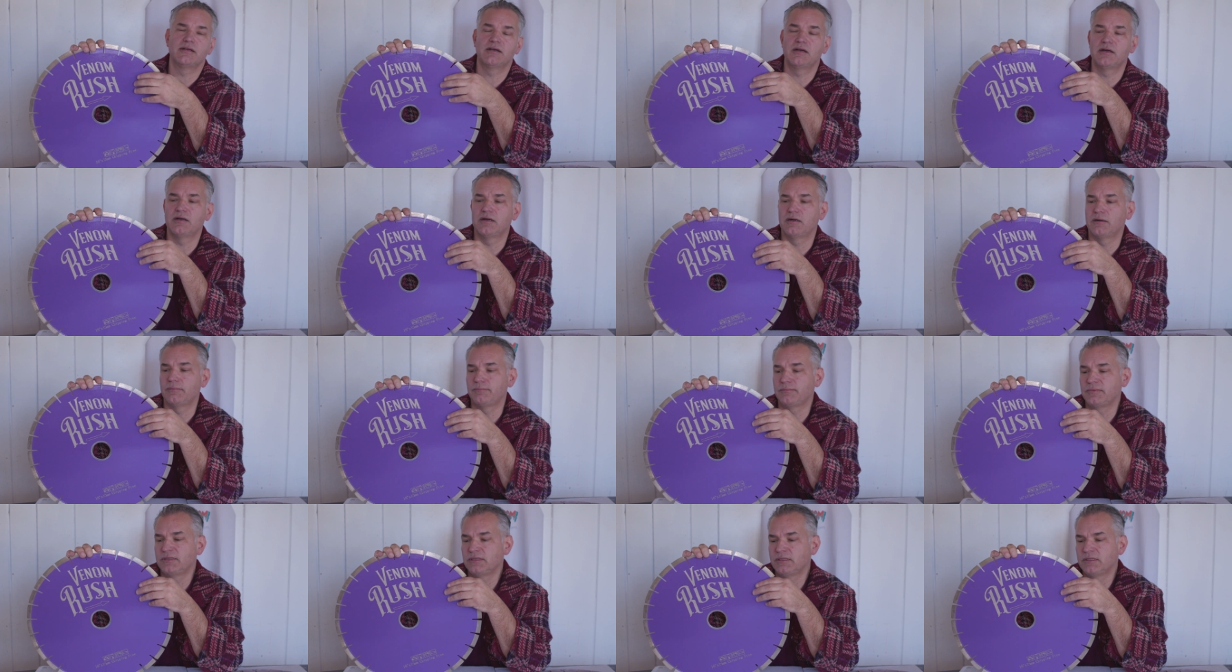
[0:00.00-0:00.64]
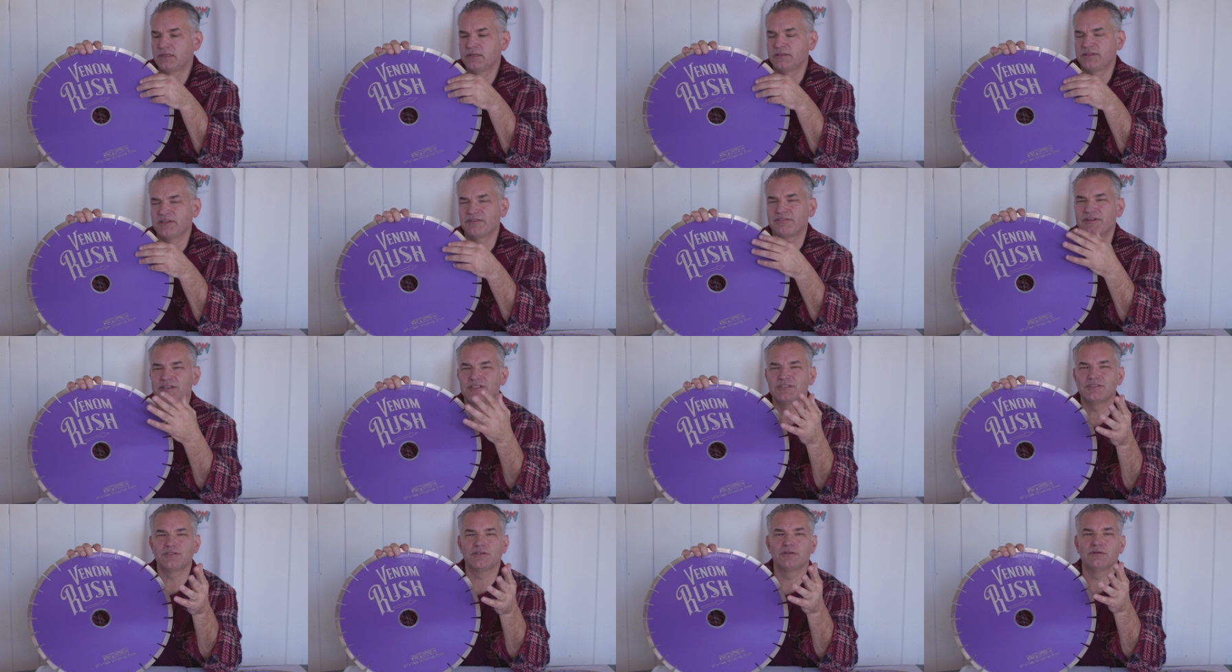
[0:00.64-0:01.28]
The
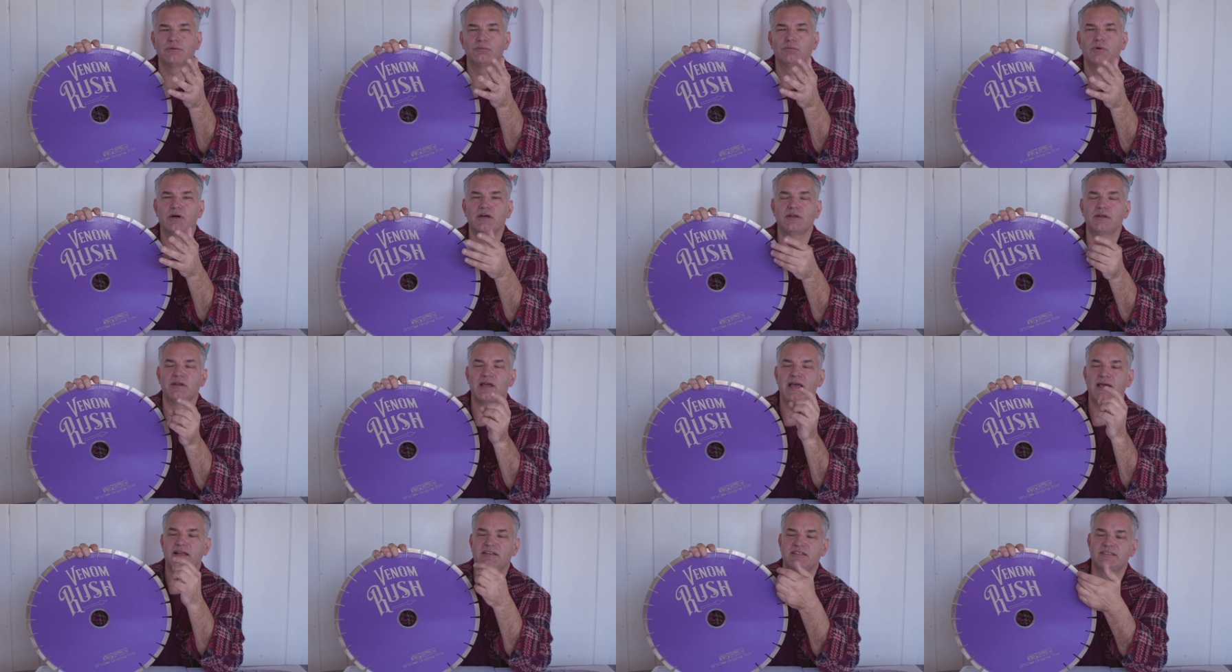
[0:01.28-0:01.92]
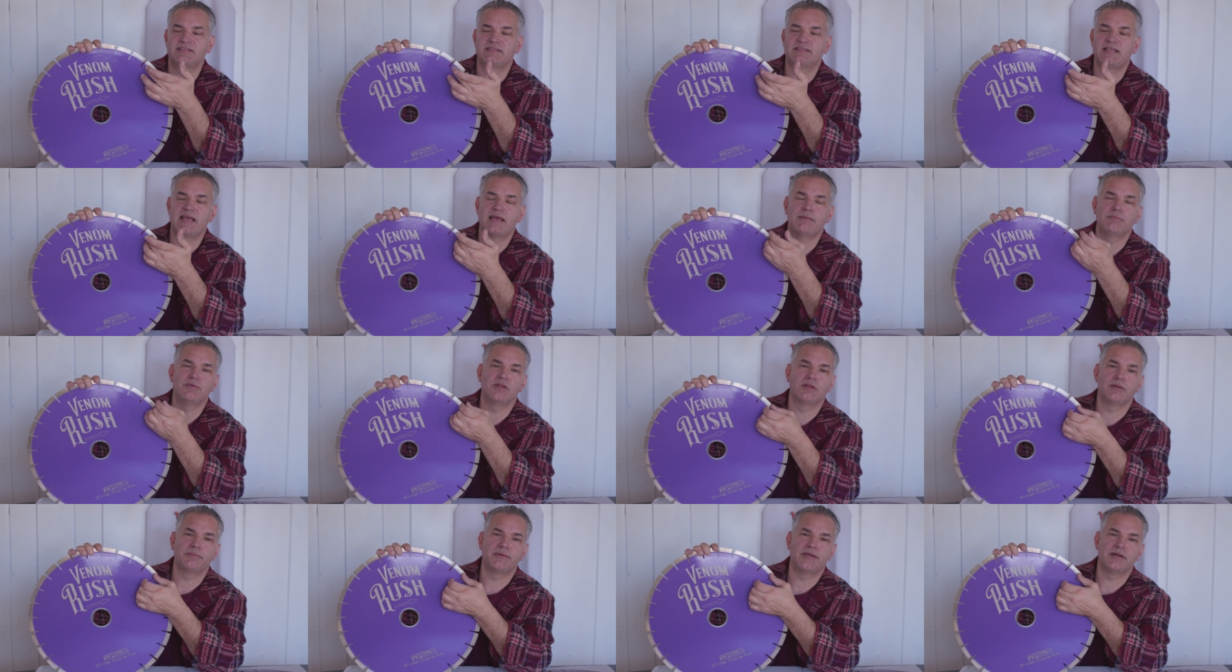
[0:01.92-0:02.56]
original one had 10
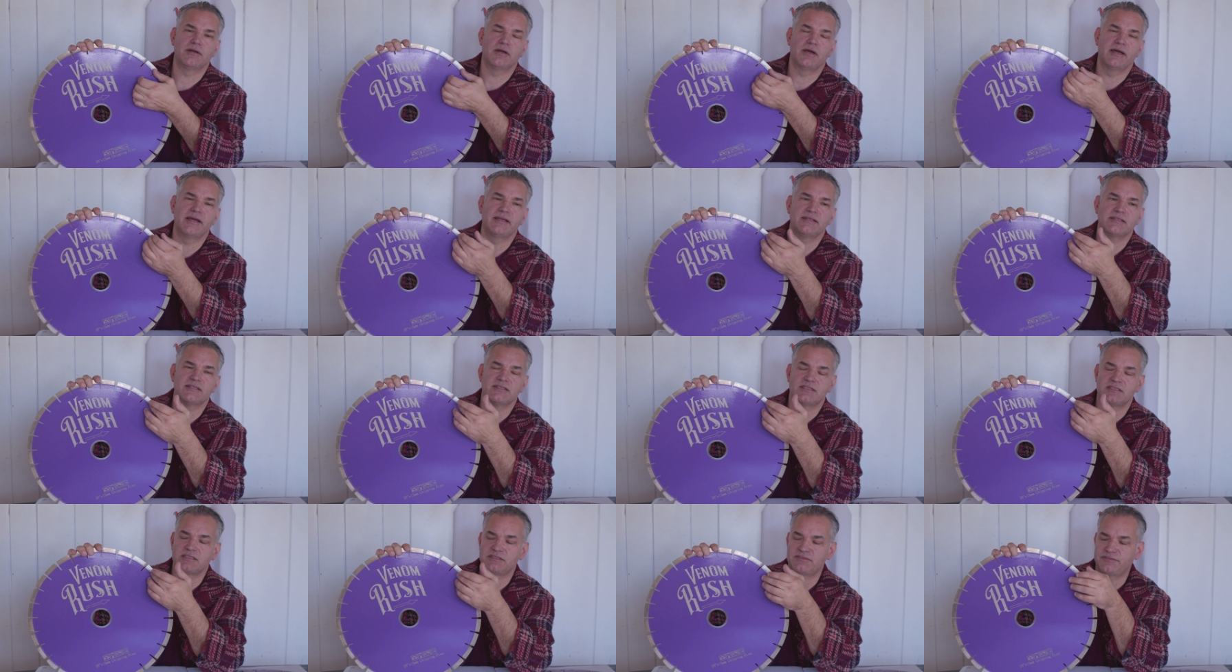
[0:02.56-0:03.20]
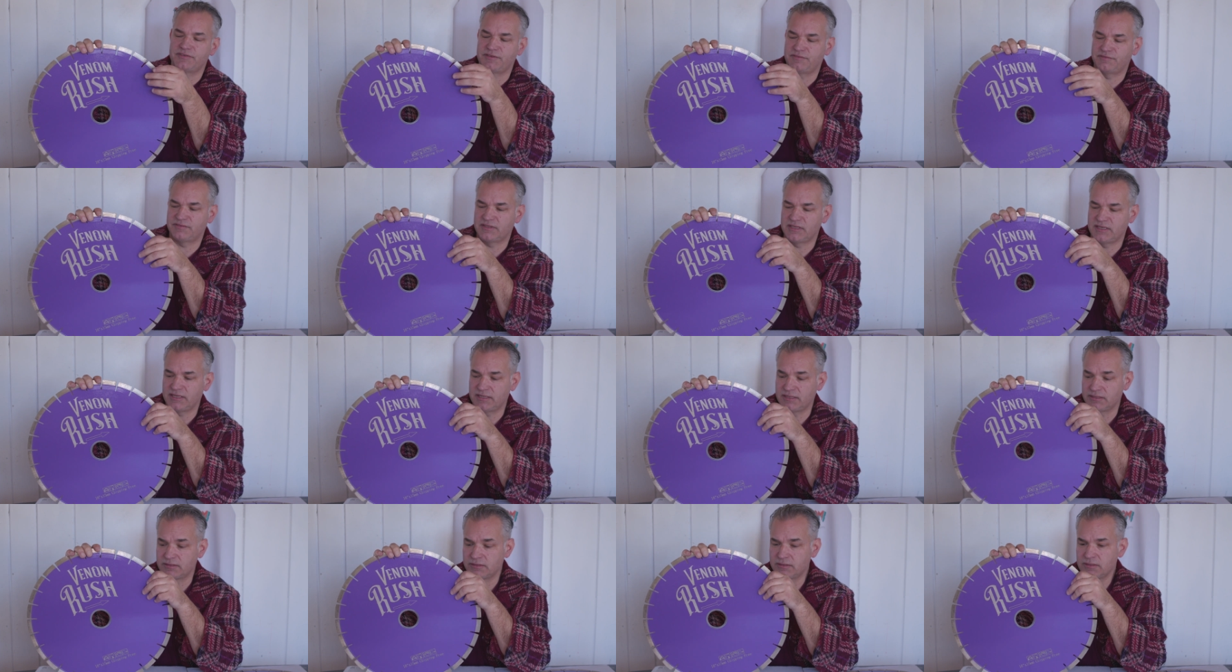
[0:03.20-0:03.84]
millimeter height. This is
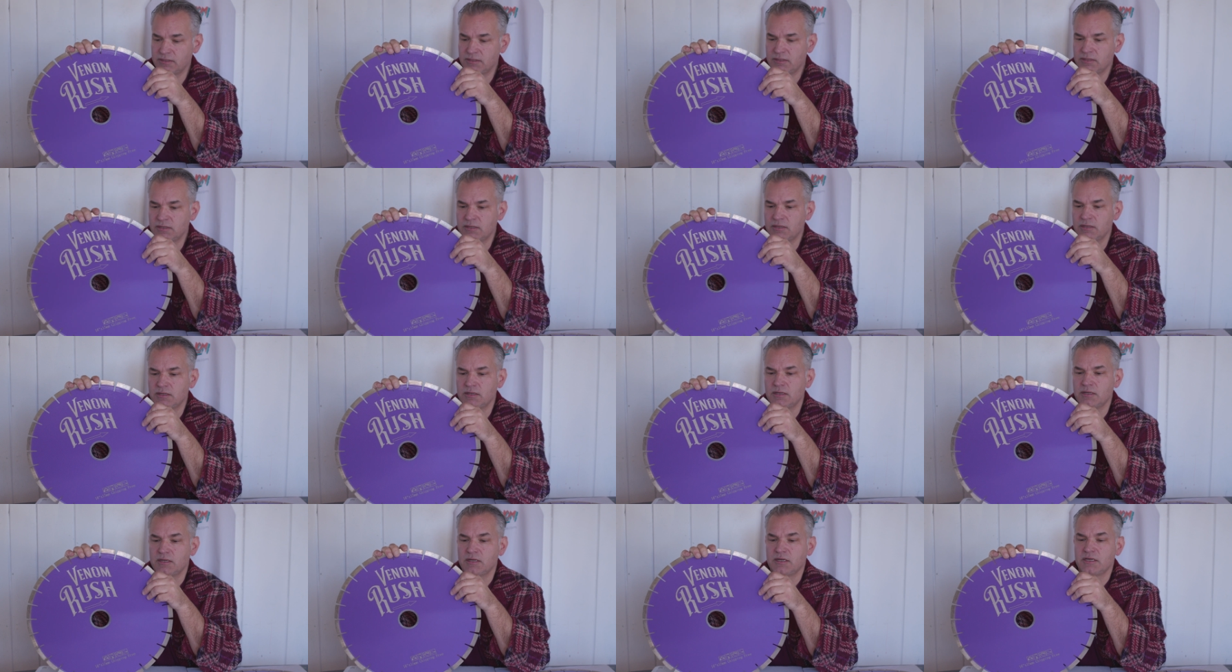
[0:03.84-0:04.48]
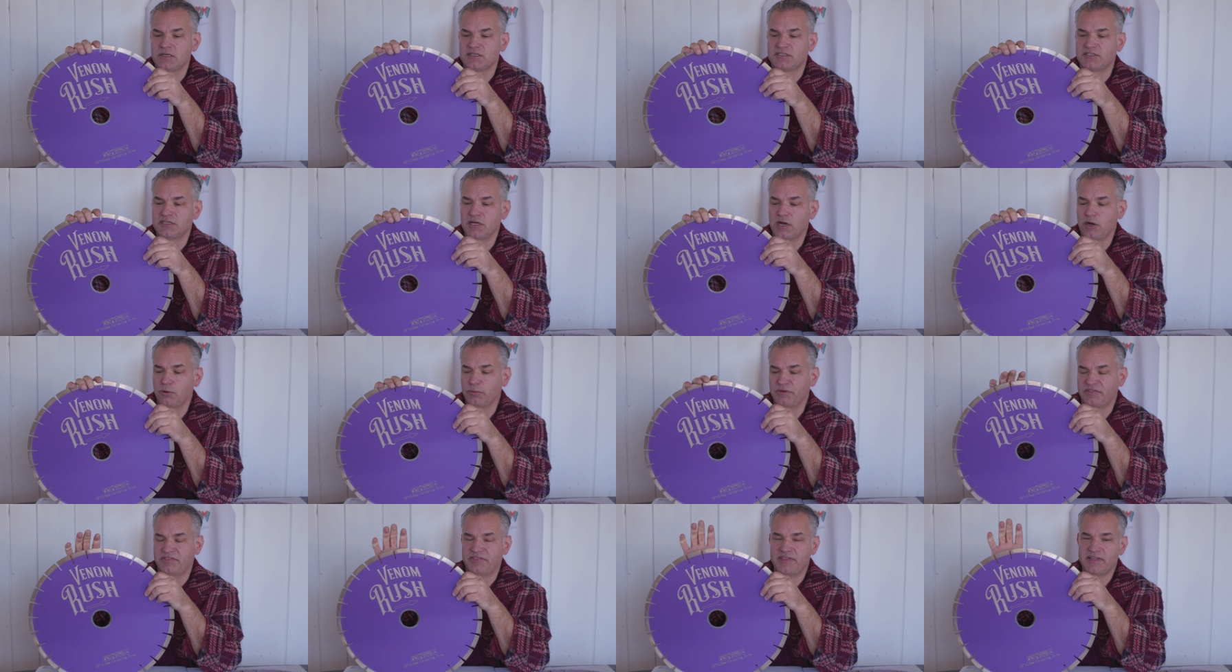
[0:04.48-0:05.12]
15. So
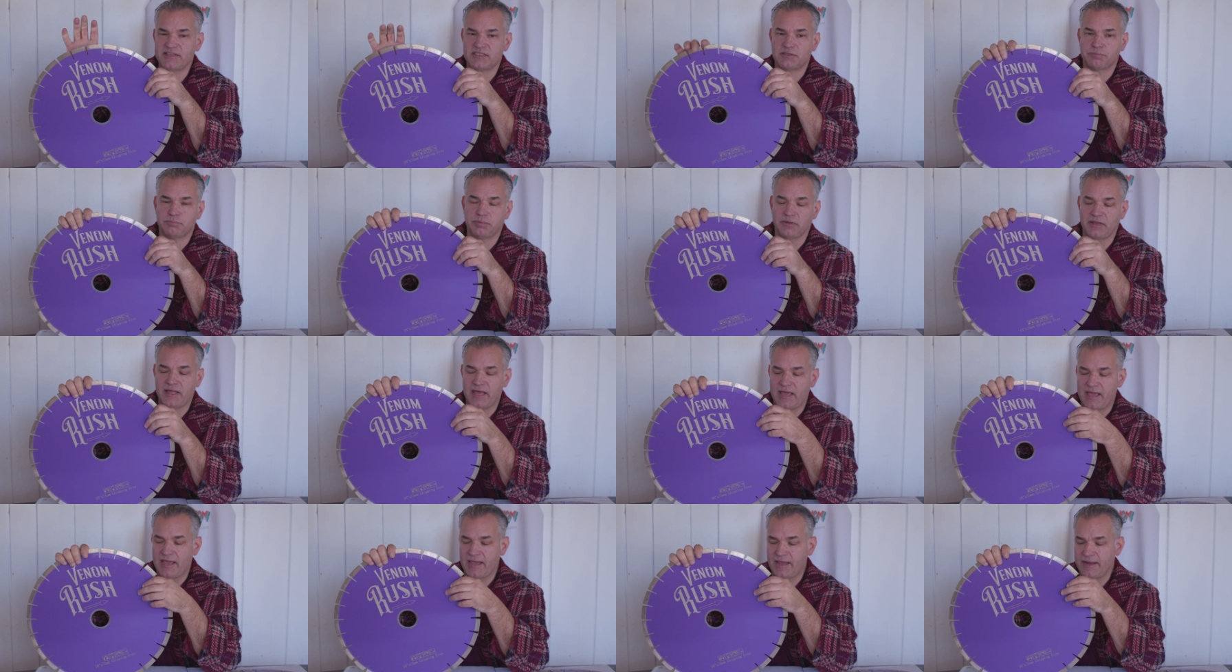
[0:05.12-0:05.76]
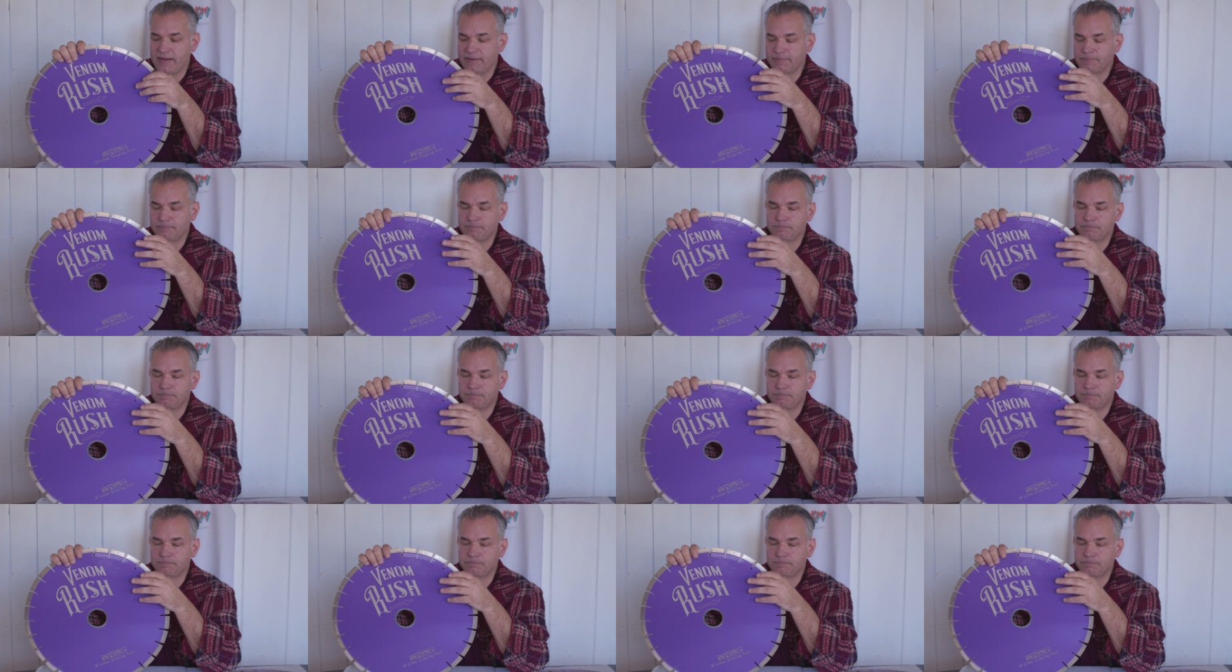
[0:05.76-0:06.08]
with this blade,